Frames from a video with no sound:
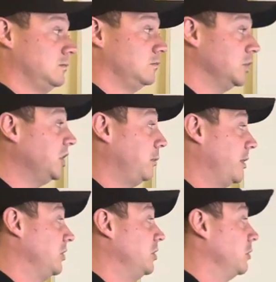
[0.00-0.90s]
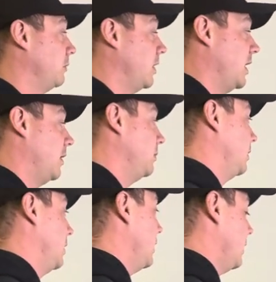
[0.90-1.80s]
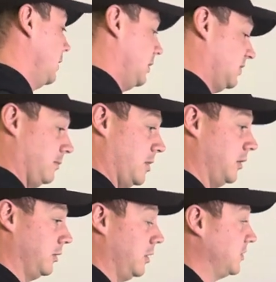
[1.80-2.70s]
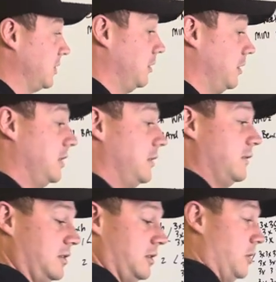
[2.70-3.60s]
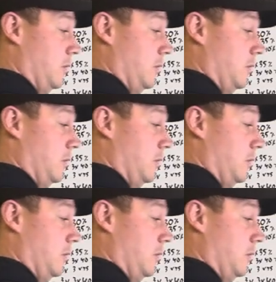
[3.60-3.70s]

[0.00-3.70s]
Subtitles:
really about year round. Some other alternatives, let me